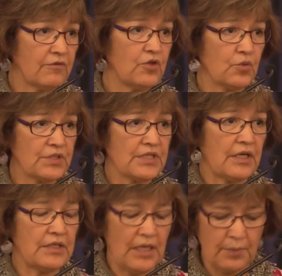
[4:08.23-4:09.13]
if you were
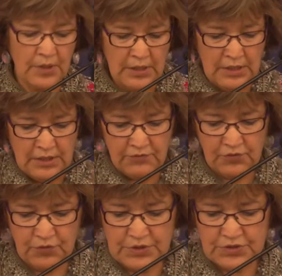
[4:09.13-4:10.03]
signed up for
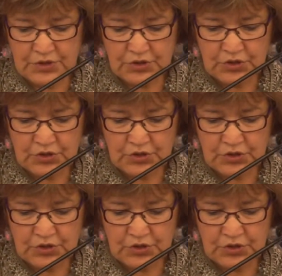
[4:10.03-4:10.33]
3 years.